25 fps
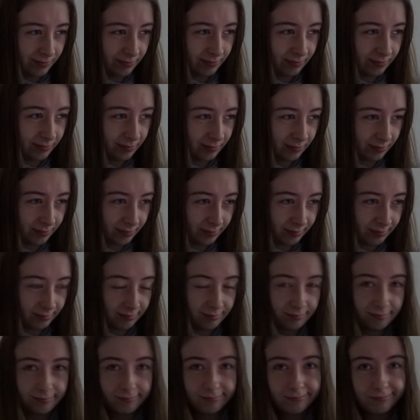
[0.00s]

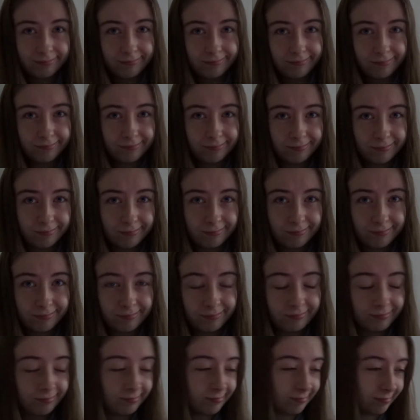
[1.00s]

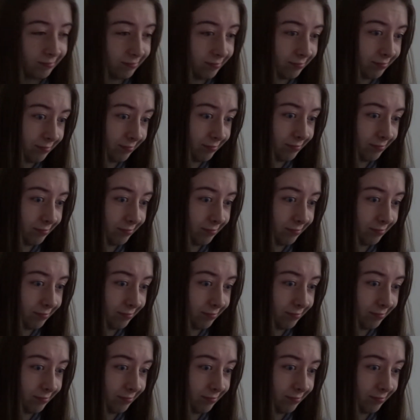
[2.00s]
Nothing is said.